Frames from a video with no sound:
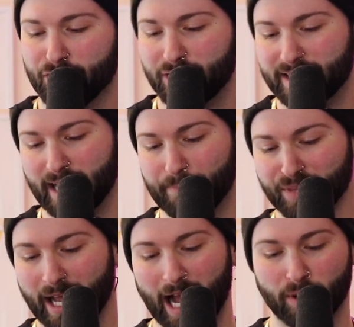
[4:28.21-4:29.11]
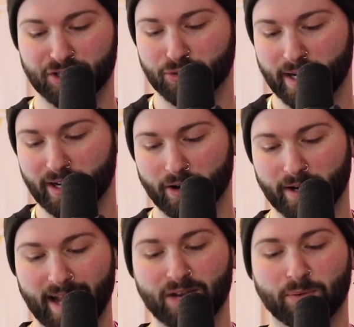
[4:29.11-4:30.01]
She said, I wasn't trying to
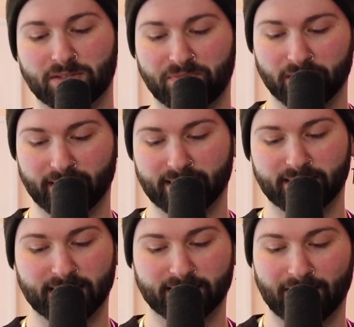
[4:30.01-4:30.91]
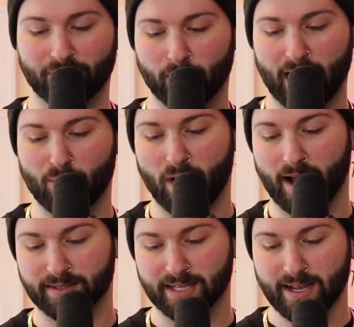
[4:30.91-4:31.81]
hurt anyone's feelings. That's never what I
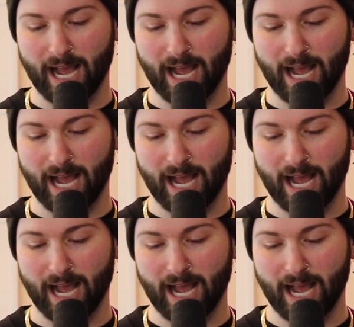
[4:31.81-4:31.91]
want.